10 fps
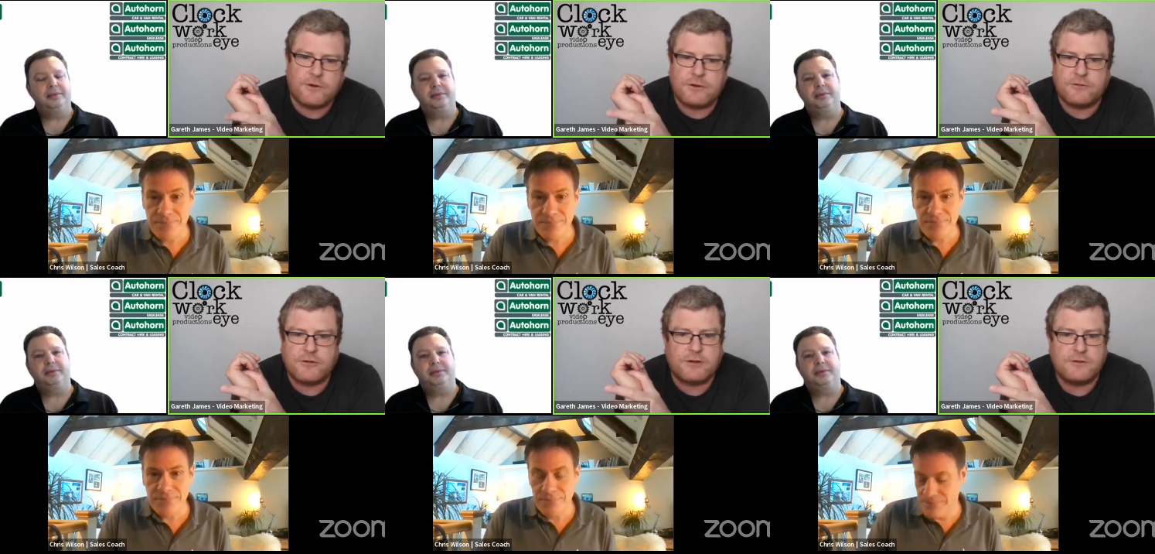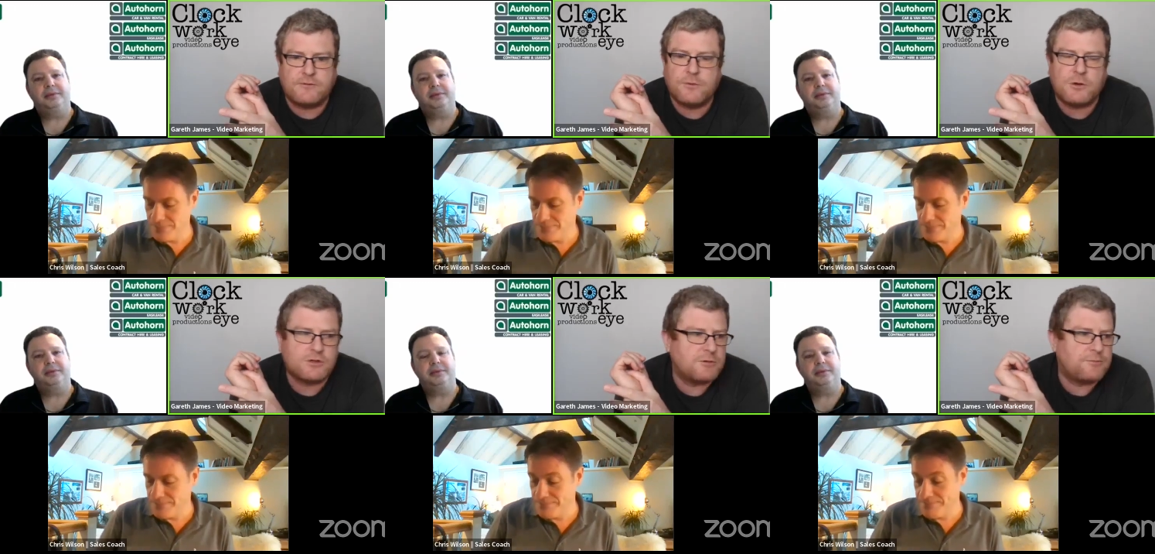Speaker 1: falling off shelves. If you
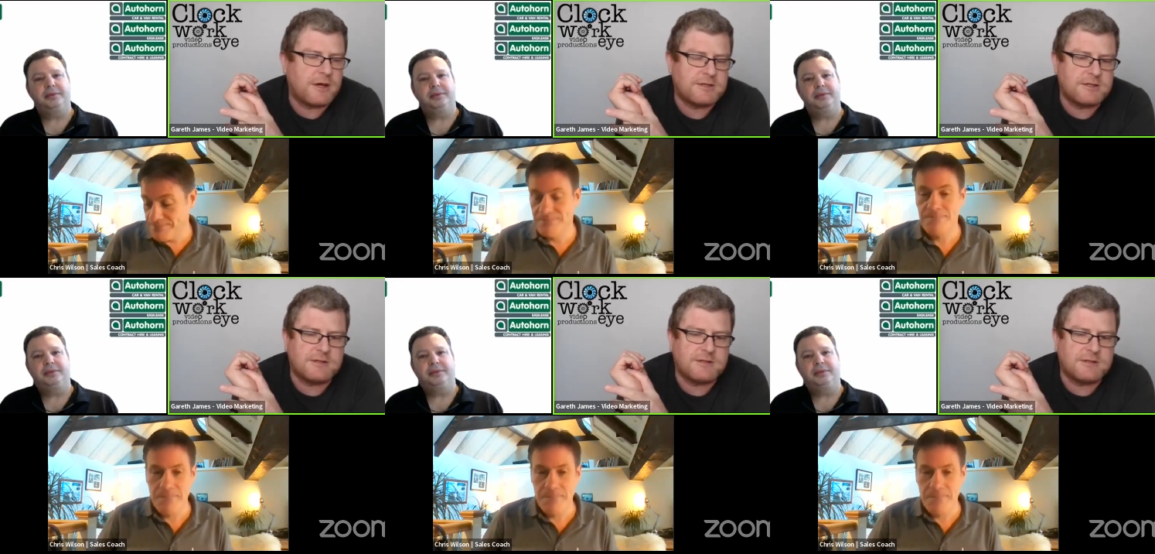watch depressing